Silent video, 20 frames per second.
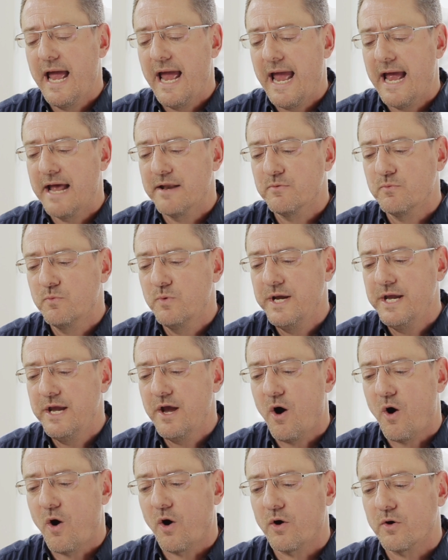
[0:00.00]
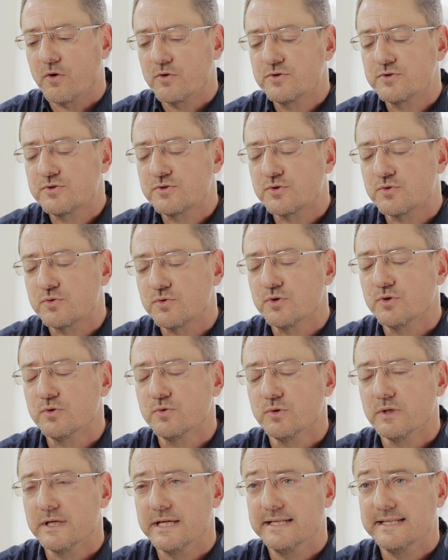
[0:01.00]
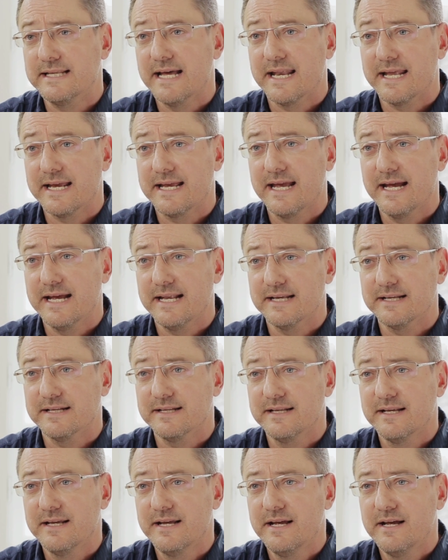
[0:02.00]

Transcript: And we are truly dedicated